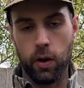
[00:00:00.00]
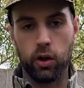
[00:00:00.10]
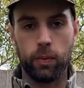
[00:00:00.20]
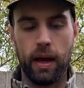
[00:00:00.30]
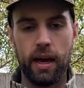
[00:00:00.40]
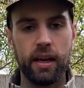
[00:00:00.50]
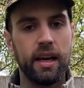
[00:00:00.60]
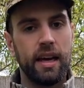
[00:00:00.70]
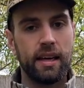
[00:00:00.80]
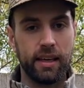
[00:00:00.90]
smaller pad
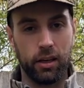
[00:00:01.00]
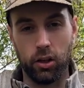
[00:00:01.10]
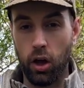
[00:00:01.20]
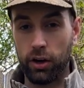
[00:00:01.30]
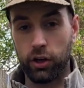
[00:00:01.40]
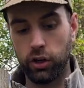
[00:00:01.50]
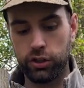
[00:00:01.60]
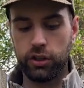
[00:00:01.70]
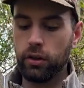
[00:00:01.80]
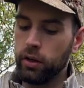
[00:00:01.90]
and get a lot of
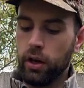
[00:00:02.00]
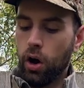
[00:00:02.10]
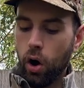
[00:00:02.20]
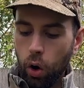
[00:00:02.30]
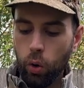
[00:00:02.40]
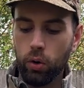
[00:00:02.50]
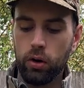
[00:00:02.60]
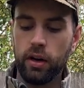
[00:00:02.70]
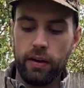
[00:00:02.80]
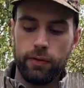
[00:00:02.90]
cushion.
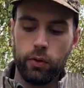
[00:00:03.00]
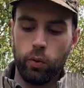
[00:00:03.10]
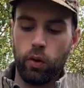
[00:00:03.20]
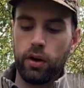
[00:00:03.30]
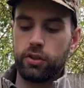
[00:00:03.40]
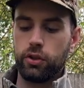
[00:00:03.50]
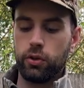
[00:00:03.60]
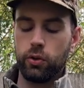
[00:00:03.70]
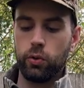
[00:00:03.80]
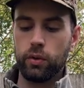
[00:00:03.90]
Or if you want
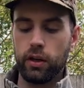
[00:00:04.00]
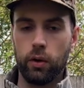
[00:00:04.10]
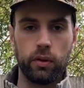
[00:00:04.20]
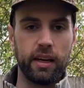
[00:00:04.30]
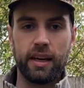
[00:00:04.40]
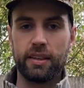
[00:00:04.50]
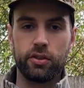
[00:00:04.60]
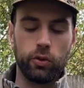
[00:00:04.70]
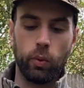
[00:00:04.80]
to, you know, lean against